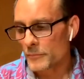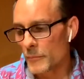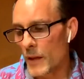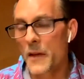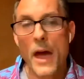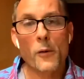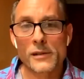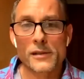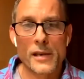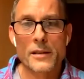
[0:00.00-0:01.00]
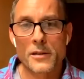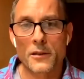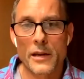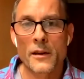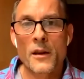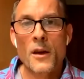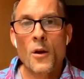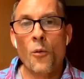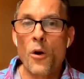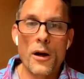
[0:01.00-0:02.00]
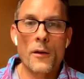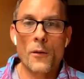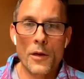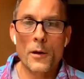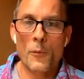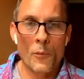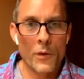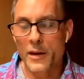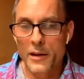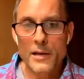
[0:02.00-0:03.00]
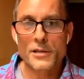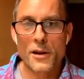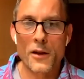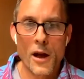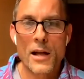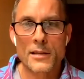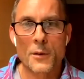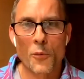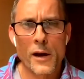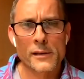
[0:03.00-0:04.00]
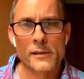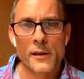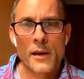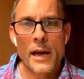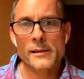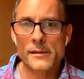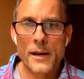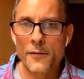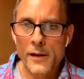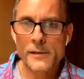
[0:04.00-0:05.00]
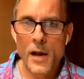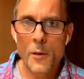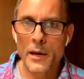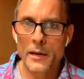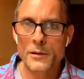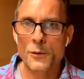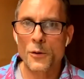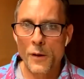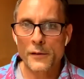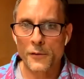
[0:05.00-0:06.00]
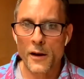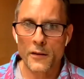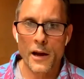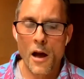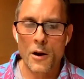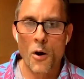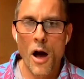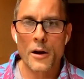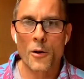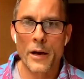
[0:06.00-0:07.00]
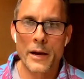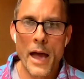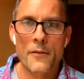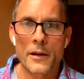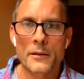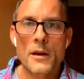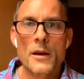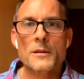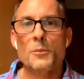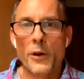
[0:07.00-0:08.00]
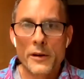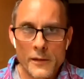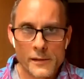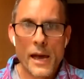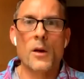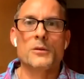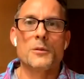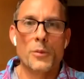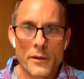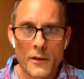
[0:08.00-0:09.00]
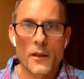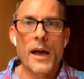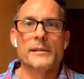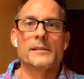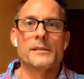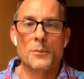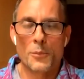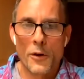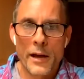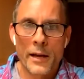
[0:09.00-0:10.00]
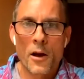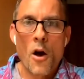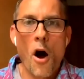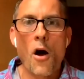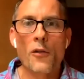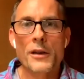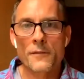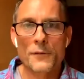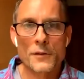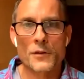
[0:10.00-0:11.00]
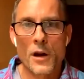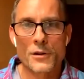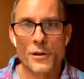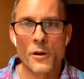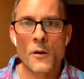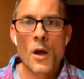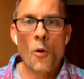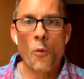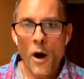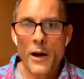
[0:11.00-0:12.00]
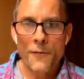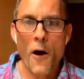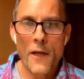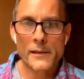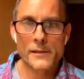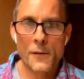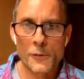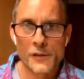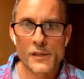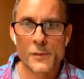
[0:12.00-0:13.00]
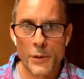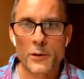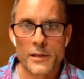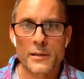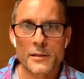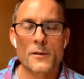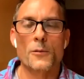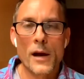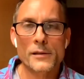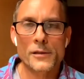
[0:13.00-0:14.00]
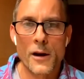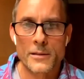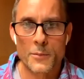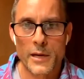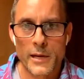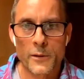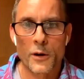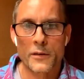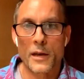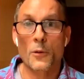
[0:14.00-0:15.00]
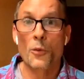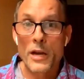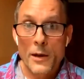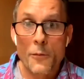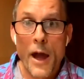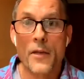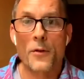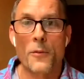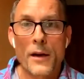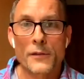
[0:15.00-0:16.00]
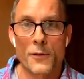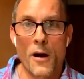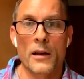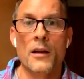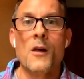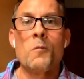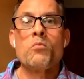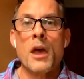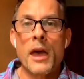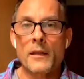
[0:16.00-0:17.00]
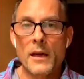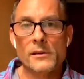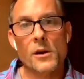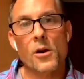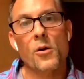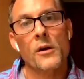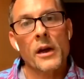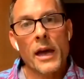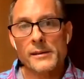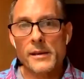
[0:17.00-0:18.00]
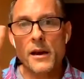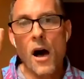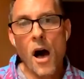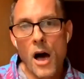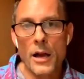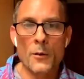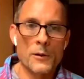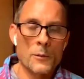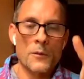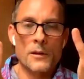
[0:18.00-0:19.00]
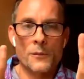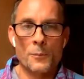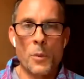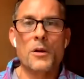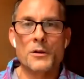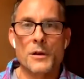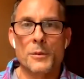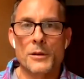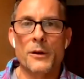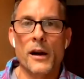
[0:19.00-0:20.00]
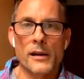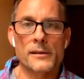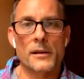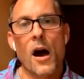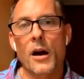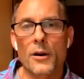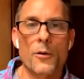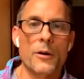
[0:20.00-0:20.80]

And that was essentially what in a nutshell, the concept was, instead of us coming into a restaurant like Hano Hano and having to bring the sound, to bring the lights, to bring all the infrastructure, what if all that stuff was just built into the restaurant to begin with and we ran the restaurant? And then so instead of it was this partnership between us and Hano.